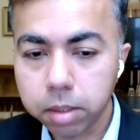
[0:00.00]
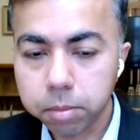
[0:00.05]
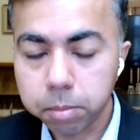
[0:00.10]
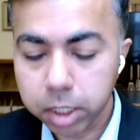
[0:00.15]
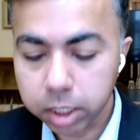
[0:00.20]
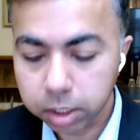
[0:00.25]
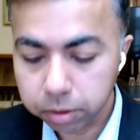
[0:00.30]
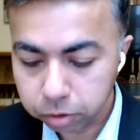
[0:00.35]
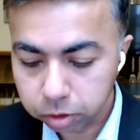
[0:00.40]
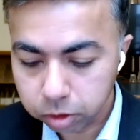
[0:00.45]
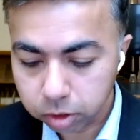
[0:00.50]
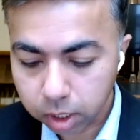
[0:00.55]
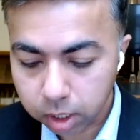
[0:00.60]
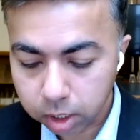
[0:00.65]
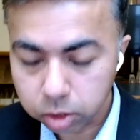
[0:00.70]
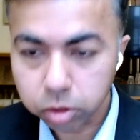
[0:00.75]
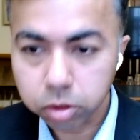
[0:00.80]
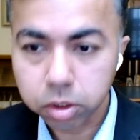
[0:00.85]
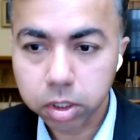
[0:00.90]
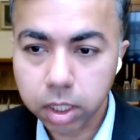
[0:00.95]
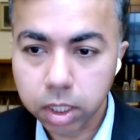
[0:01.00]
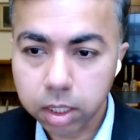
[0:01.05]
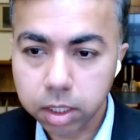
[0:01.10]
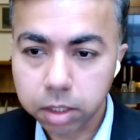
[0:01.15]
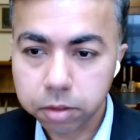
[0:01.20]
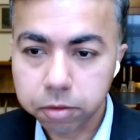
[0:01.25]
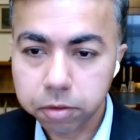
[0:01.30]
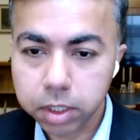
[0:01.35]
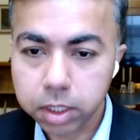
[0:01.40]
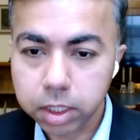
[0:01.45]
But if you are
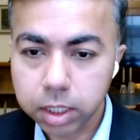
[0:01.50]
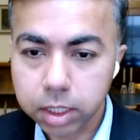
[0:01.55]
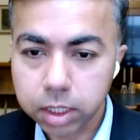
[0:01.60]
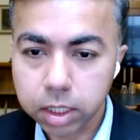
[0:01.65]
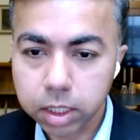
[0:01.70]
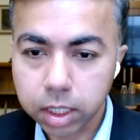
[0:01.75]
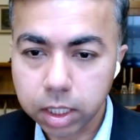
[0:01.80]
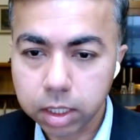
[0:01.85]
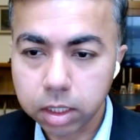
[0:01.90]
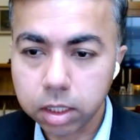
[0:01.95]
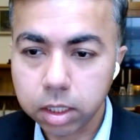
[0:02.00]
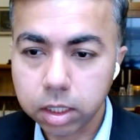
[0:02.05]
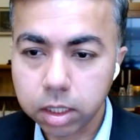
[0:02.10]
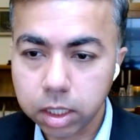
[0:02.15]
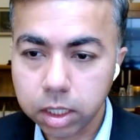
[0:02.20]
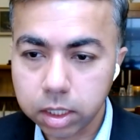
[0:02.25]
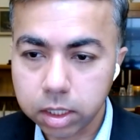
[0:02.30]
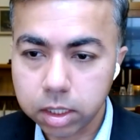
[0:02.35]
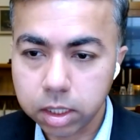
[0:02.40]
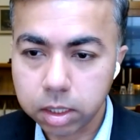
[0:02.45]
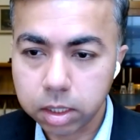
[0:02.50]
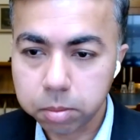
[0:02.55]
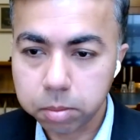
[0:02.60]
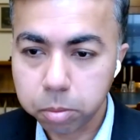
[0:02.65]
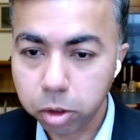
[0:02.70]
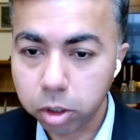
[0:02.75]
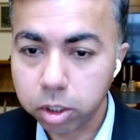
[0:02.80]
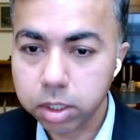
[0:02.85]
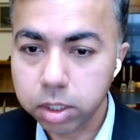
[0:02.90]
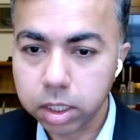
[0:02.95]
UKRI funded, then there is a
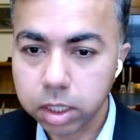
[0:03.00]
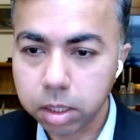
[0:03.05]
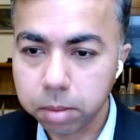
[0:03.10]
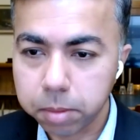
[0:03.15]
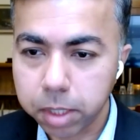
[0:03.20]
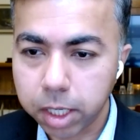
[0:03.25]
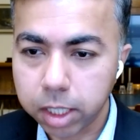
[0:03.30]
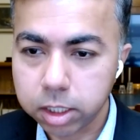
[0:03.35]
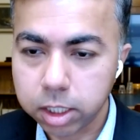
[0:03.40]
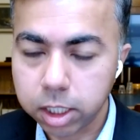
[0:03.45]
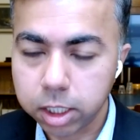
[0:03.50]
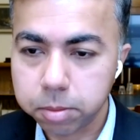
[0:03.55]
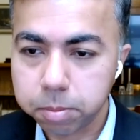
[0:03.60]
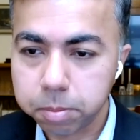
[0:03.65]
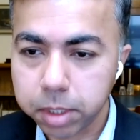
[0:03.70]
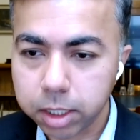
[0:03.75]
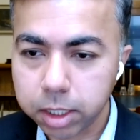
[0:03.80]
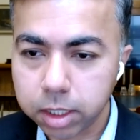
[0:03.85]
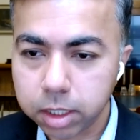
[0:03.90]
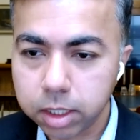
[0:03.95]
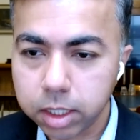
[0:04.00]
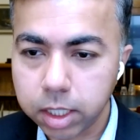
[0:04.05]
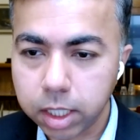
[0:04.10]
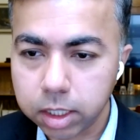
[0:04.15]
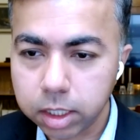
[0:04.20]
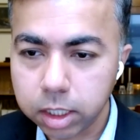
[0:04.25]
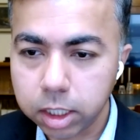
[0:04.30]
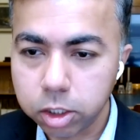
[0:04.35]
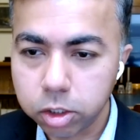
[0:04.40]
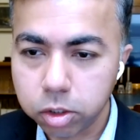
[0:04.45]
policy compliance aspect
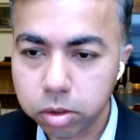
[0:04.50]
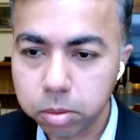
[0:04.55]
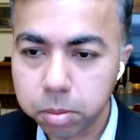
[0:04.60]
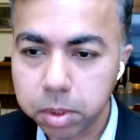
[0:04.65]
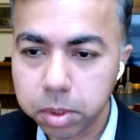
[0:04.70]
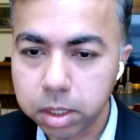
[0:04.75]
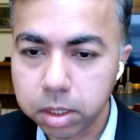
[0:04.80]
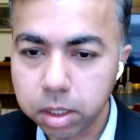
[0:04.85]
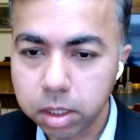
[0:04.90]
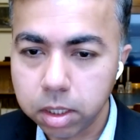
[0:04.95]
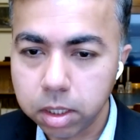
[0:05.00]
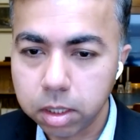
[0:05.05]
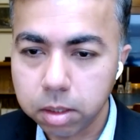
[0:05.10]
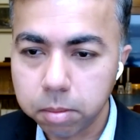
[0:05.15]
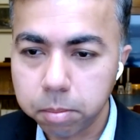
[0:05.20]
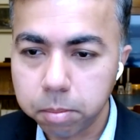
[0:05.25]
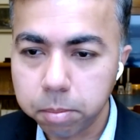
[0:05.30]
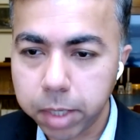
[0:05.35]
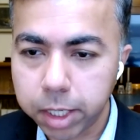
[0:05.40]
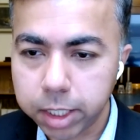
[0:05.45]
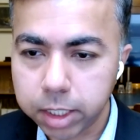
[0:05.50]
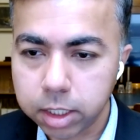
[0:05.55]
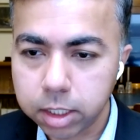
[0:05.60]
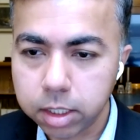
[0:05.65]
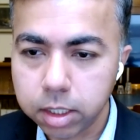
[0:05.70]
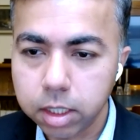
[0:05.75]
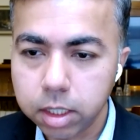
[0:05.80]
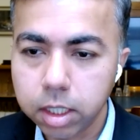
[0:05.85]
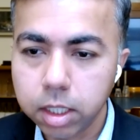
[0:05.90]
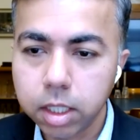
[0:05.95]
that needs to be met.
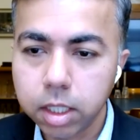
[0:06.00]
